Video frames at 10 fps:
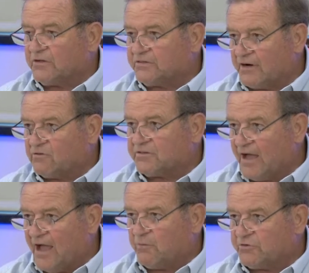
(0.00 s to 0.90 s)
several
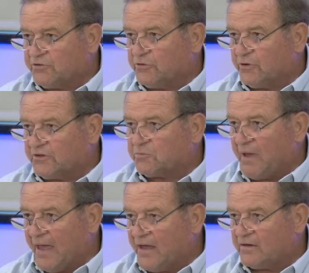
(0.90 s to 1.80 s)
times to
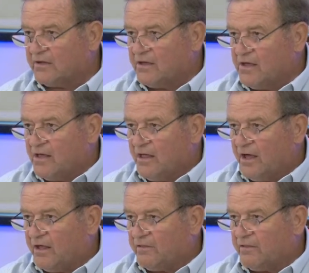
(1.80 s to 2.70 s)
expand
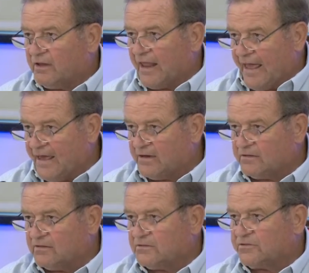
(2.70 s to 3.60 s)
land
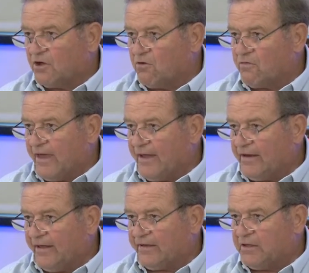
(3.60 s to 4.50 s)
so that
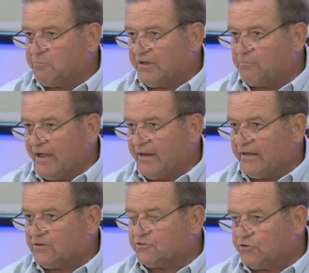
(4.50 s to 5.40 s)
it can be made
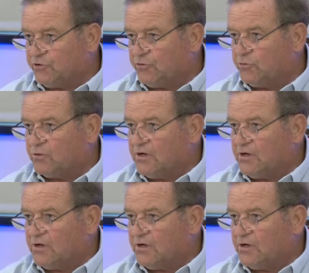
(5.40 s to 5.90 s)
into